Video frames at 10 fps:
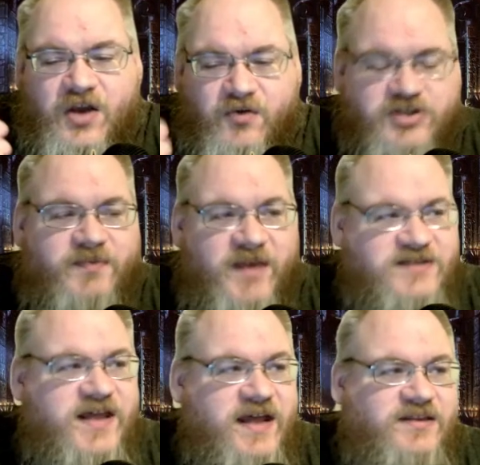which
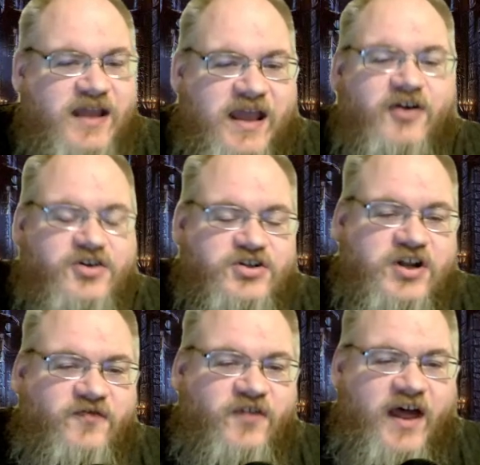means that the characters that
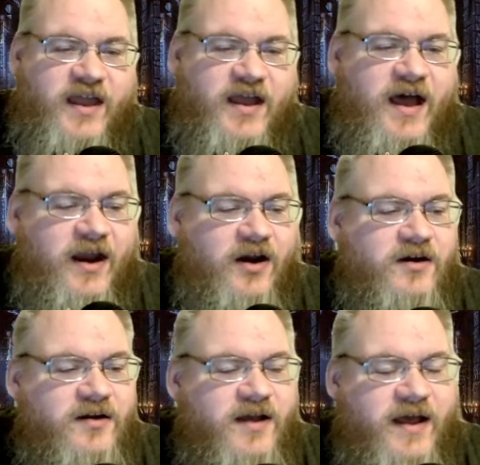are flying
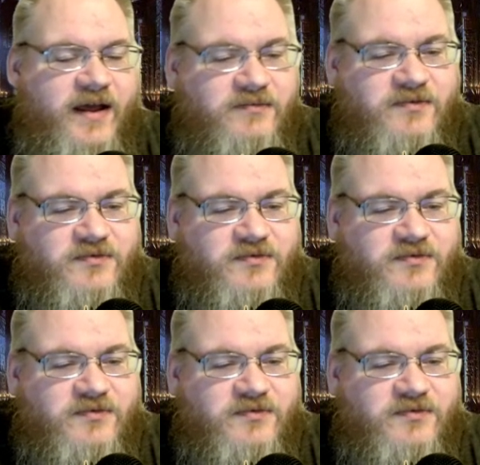higher uh,